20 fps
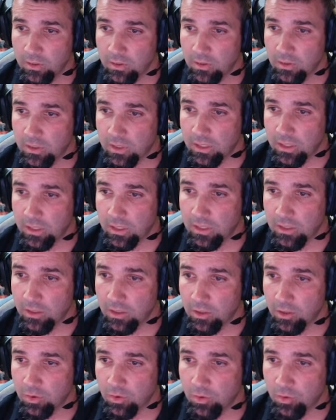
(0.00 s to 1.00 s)
Okay,
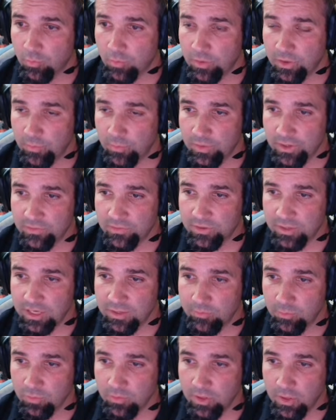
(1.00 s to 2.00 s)
or when it's
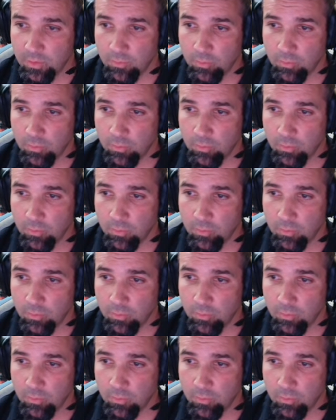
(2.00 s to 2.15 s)
enabled,